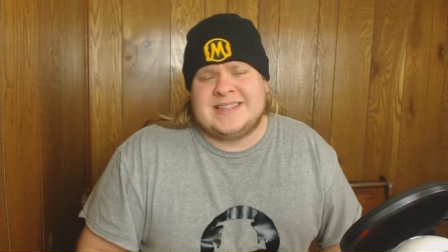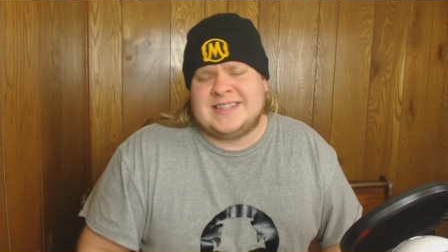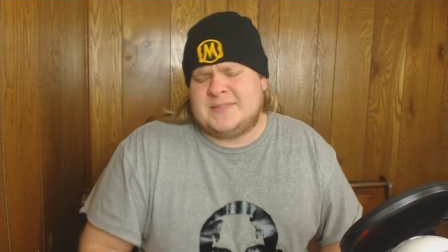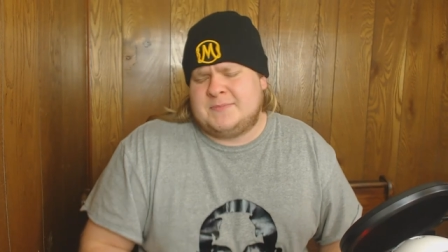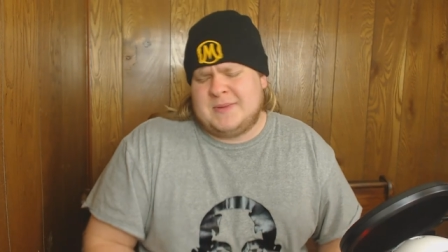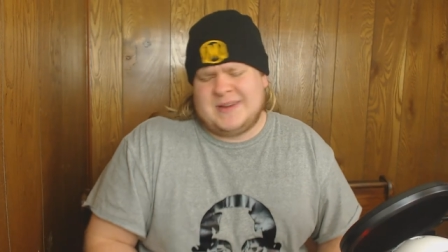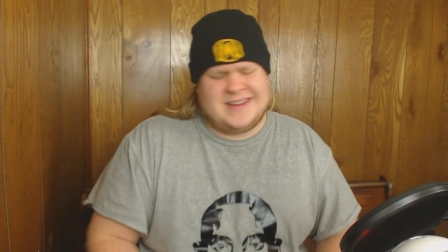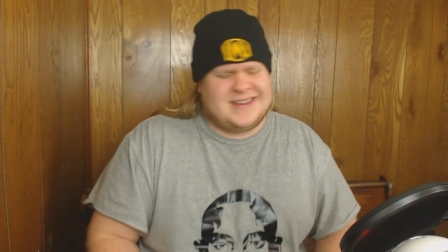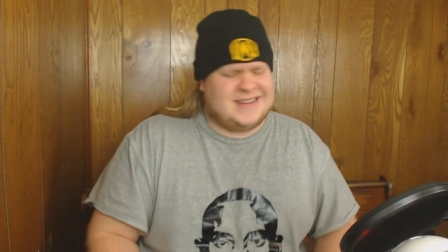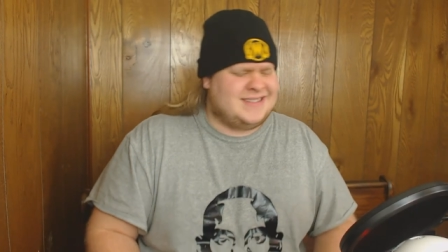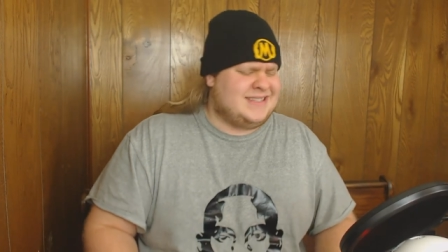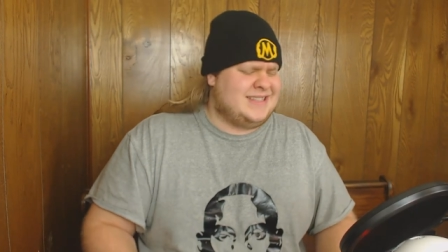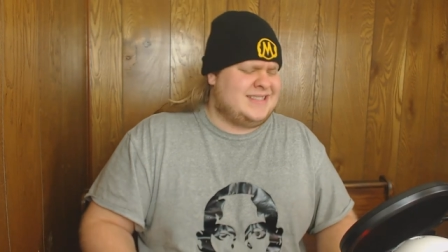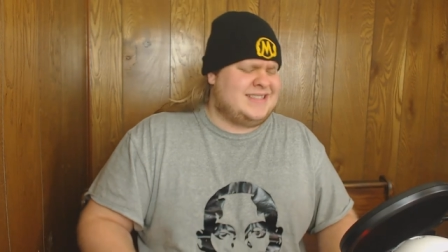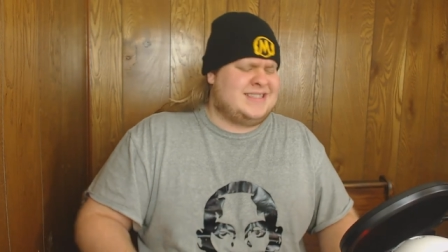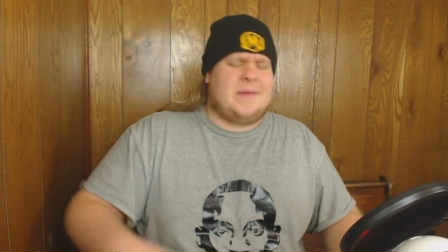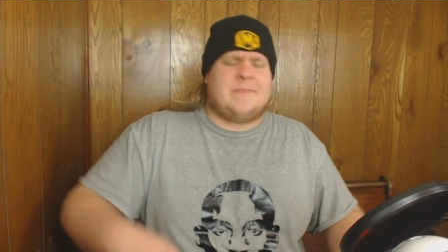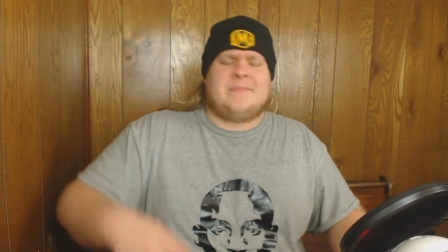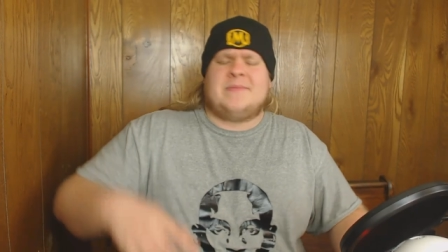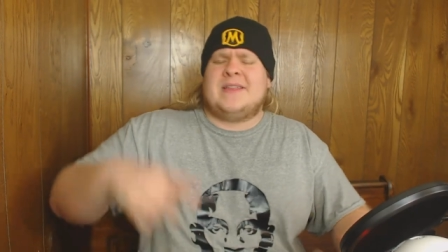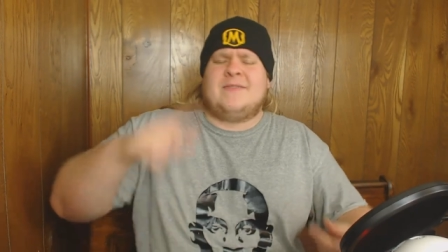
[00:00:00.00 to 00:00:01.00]
it's because it's
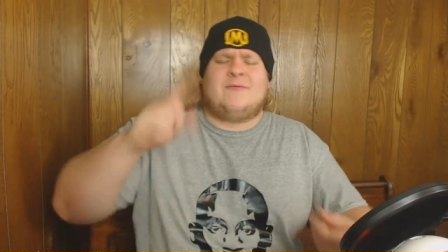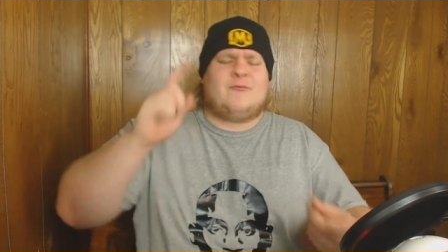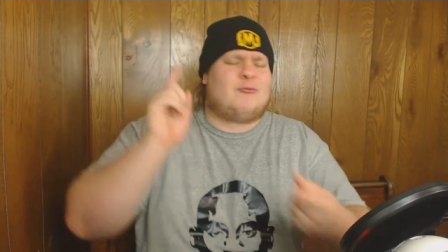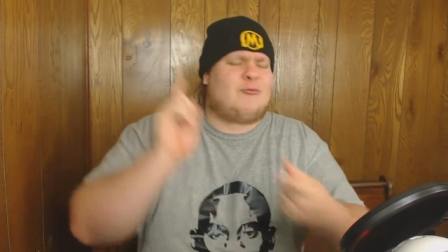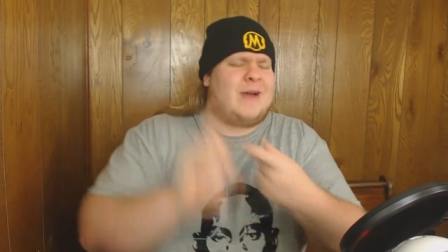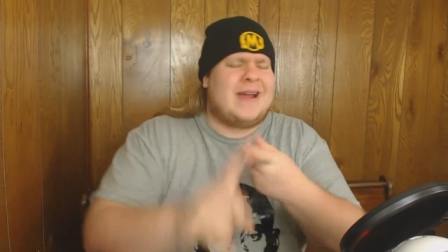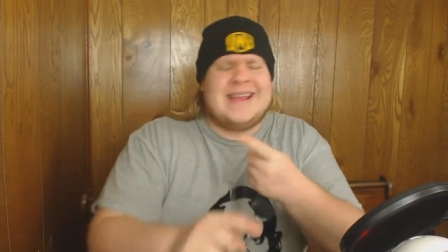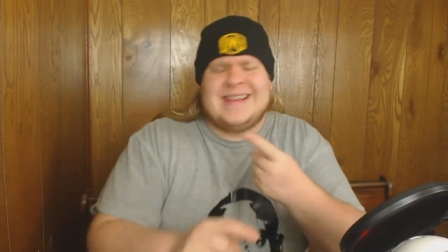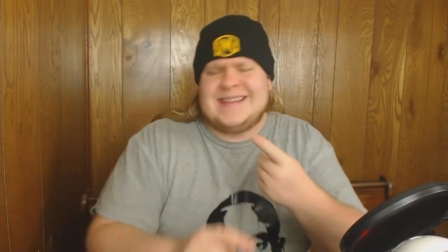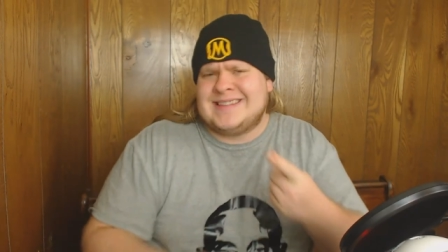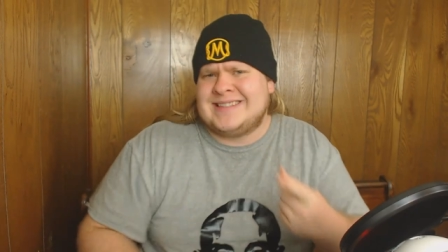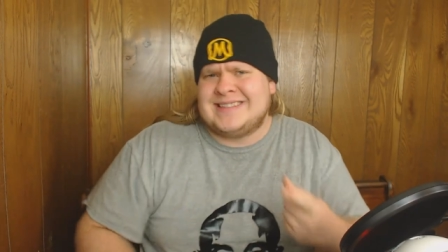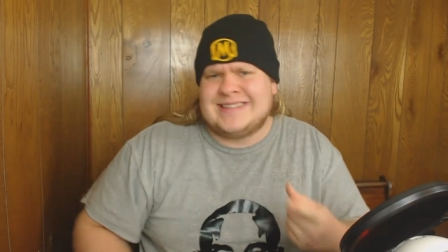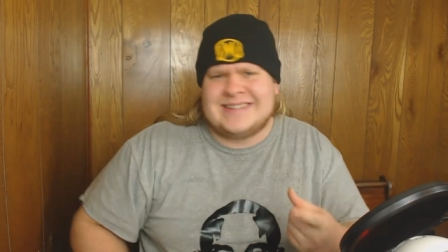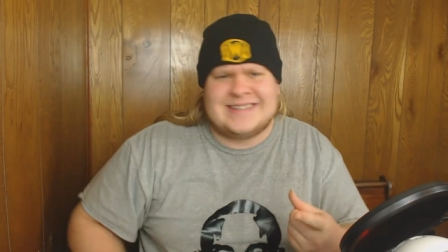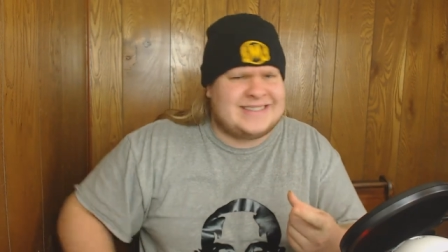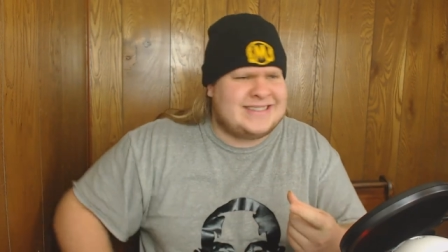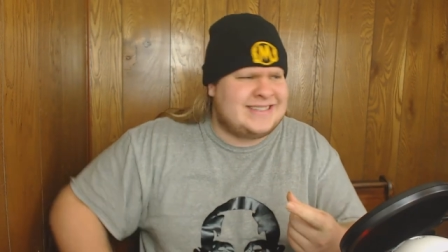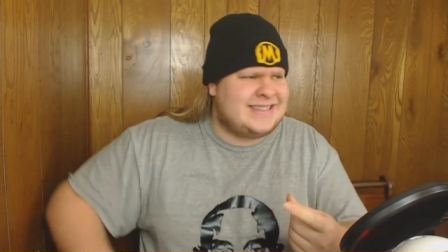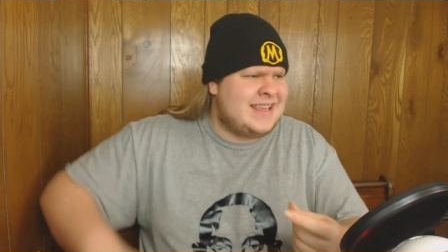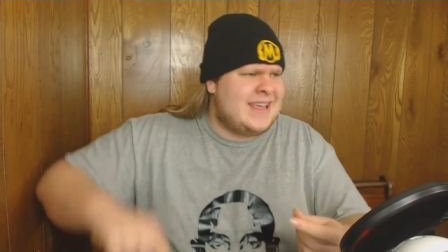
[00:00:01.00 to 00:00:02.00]
something
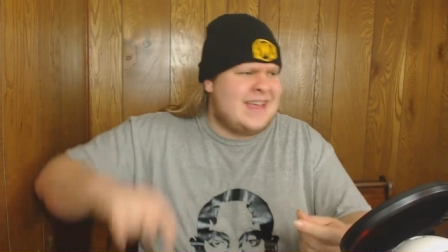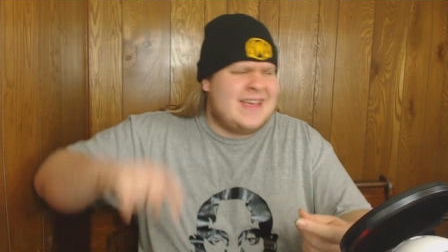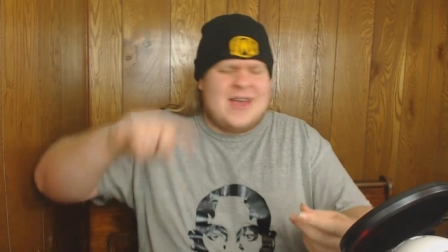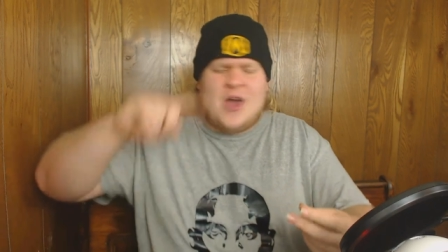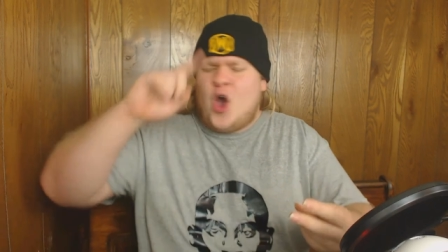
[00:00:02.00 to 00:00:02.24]
racist,